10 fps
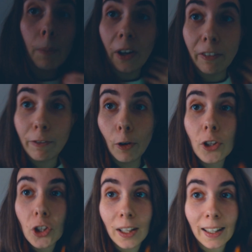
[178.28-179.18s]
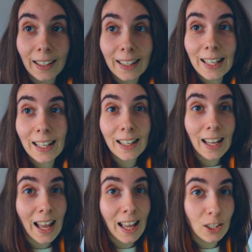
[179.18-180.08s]
But fortunately,
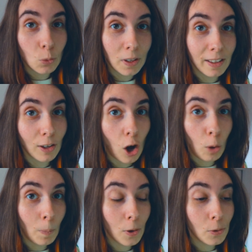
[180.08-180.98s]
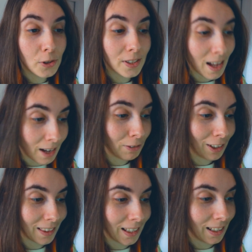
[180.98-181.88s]
as with almost
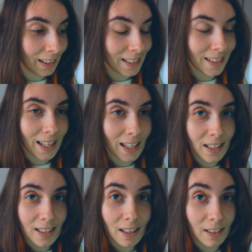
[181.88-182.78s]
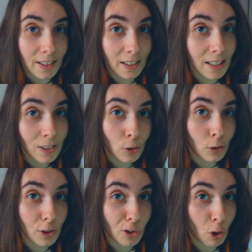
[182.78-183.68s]
everything these days, there is a
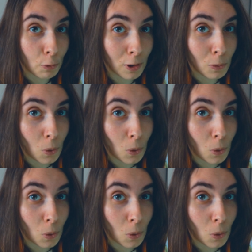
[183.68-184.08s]
Discord server